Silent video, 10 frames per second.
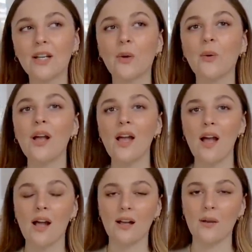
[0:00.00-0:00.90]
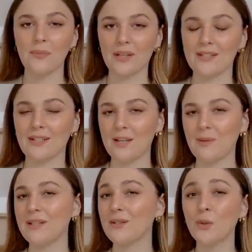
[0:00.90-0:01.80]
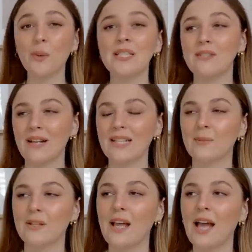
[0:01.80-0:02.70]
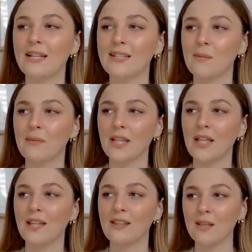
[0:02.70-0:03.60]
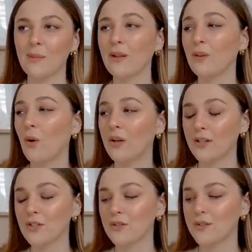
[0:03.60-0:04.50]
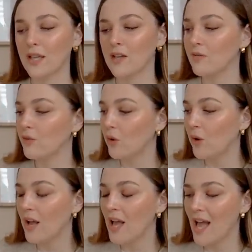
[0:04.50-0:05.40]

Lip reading: I know a designer piece is always an investment, and it's something that I think about a lot and I do save for,